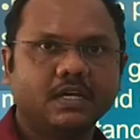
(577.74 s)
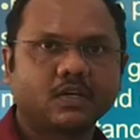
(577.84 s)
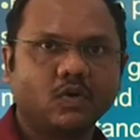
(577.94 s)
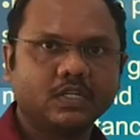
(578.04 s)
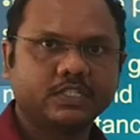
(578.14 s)

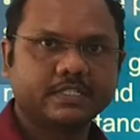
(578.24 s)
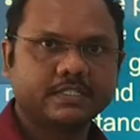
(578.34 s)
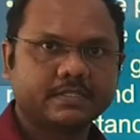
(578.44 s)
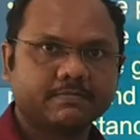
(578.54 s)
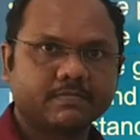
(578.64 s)

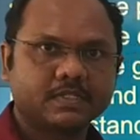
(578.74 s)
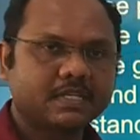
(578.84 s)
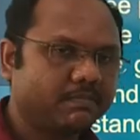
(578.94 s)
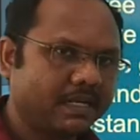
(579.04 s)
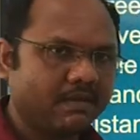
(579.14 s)
collisions.
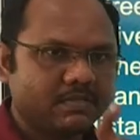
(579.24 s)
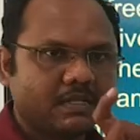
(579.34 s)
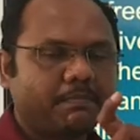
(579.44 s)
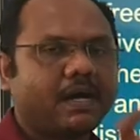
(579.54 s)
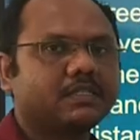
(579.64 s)
Sometimes the
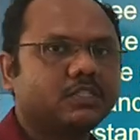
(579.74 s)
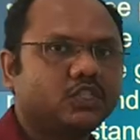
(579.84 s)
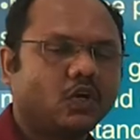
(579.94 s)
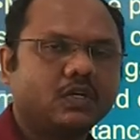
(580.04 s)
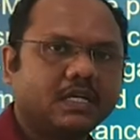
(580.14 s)
path is
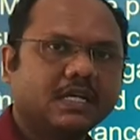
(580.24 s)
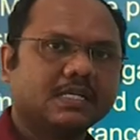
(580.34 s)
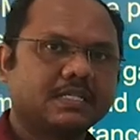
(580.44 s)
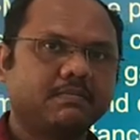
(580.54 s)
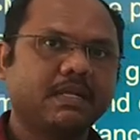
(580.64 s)
short,
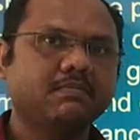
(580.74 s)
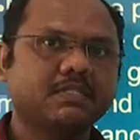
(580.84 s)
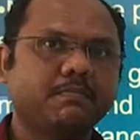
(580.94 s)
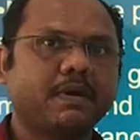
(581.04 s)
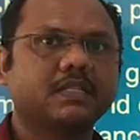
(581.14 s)
sometimes
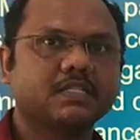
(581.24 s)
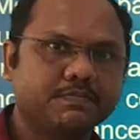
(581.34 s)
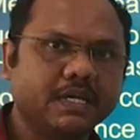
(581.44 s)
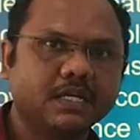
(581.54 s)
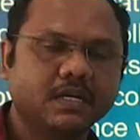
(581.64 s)
the path is
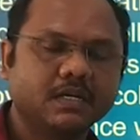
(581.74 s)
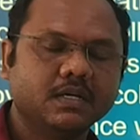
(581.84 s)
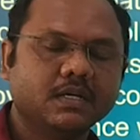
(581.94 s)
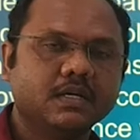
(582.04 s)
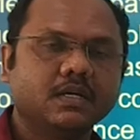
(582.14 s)
big.
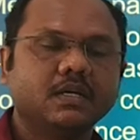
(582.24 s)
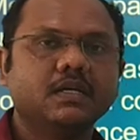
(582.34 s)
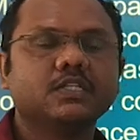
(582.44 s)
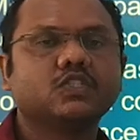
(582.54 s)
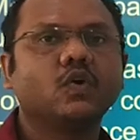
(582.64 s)

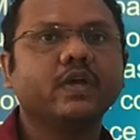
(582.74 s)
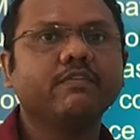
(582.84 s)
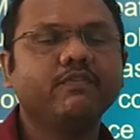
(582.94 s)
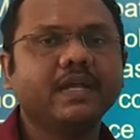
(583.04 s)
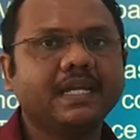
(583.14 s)
So
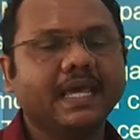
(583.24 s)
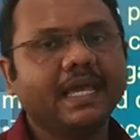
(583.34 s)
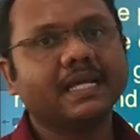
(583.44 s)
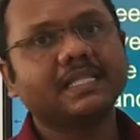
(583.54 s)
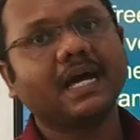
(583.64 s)
if we
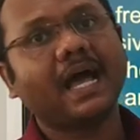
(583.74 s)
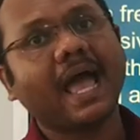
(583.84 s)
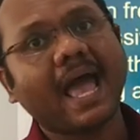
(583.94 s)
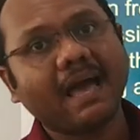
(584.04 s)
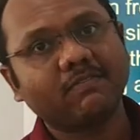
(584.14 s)
take the
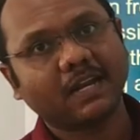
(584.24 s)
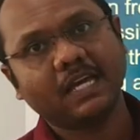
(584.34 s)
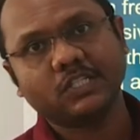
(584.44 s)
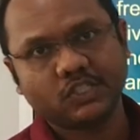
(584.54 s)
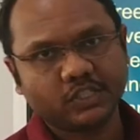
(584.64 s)

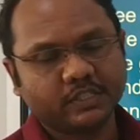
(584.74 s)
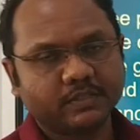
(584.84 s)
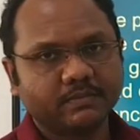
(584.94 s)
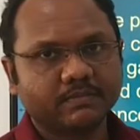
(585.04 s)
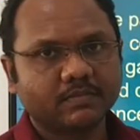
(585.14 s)
average
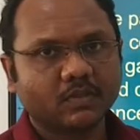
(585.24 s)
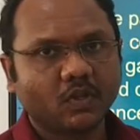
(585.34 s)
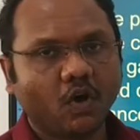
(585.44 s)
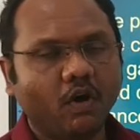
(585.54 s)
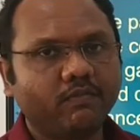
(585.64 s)

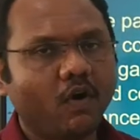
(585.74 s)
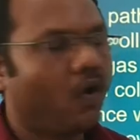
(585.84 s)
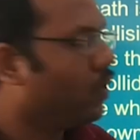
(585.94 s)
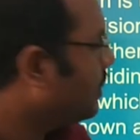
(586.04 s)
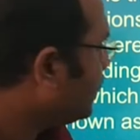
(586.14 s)
of
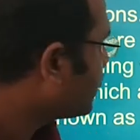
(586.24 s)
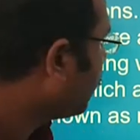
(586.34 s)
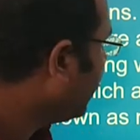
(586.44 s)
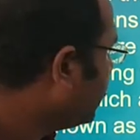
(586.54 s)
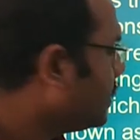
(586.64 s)
all these
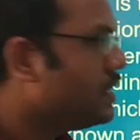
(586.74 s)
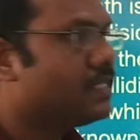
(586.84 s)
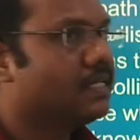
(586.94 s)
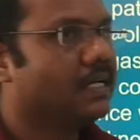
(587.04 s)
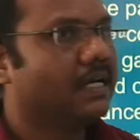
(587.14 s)
collisions,
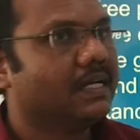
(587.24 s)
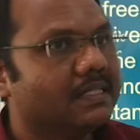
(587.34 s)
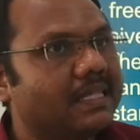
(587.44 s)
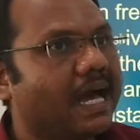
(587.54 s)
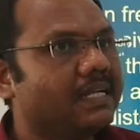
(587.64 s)

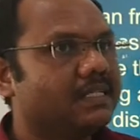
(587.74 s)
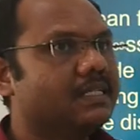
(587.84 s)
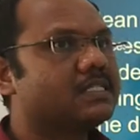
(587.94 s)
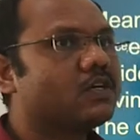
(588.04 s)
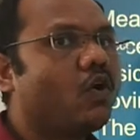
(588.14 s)
that
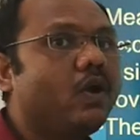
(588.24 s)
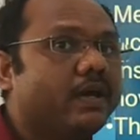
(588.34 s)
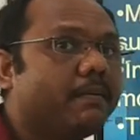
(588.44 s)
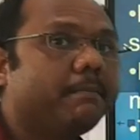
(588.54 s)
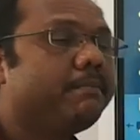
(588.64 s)
is called
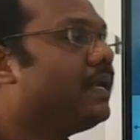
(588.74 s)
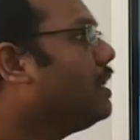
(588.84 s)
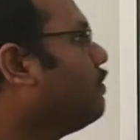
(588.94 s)
mean